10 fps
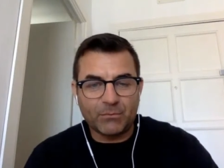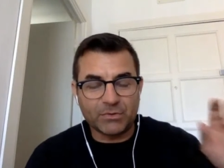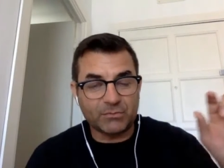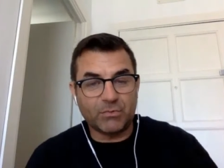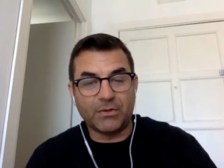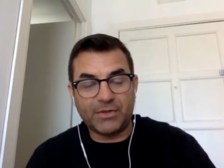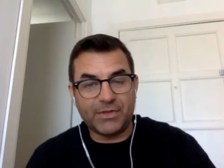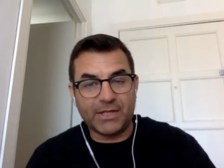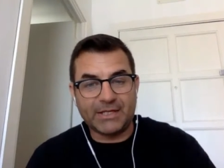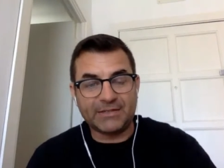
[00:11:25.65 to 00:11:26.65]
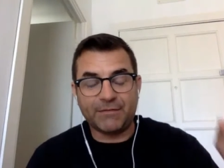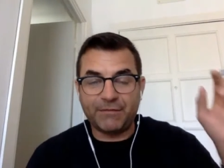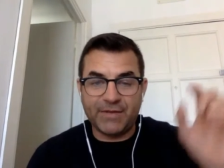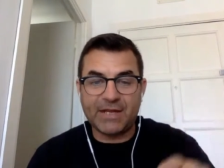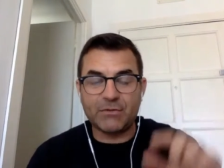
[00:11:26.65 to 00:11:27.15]
was one thing the
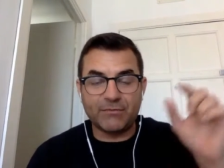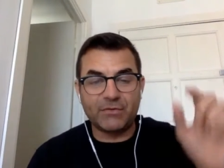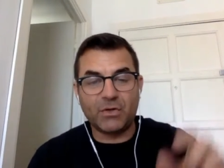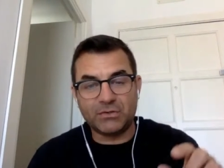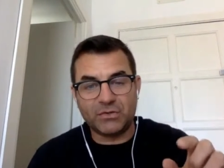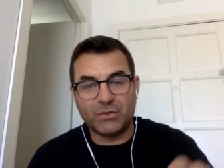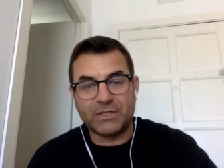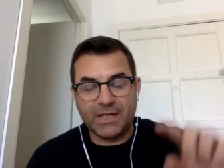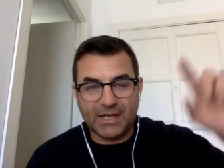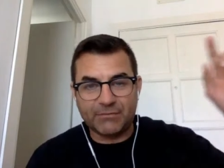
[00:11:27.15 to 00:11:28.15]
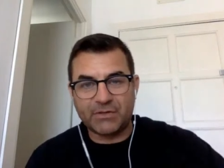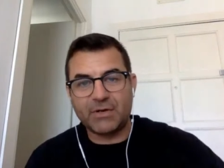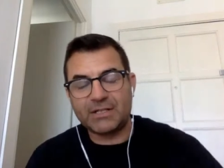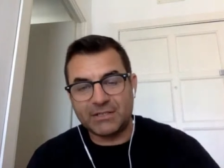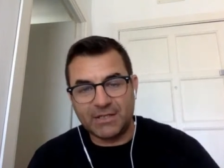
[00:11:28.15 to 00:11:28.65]
fear of not doing it and
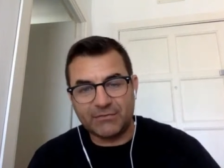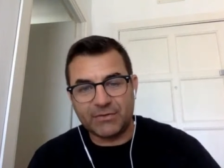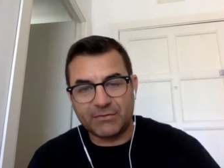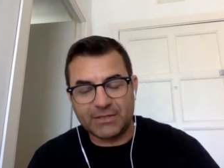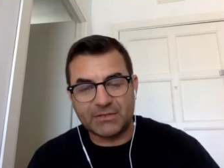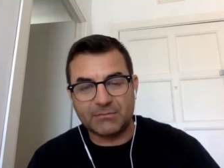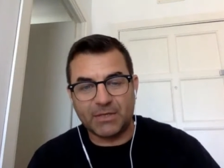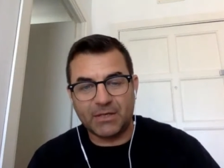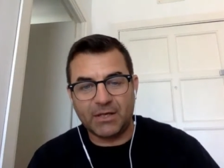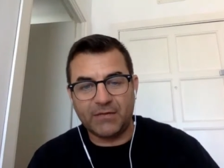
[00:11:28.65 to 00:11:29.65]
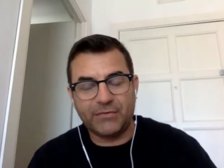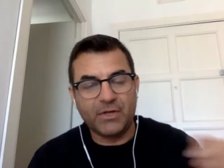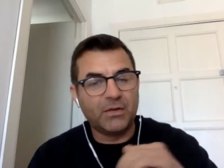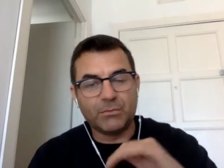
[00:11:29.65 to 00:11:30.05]
regretting it for the rest of my life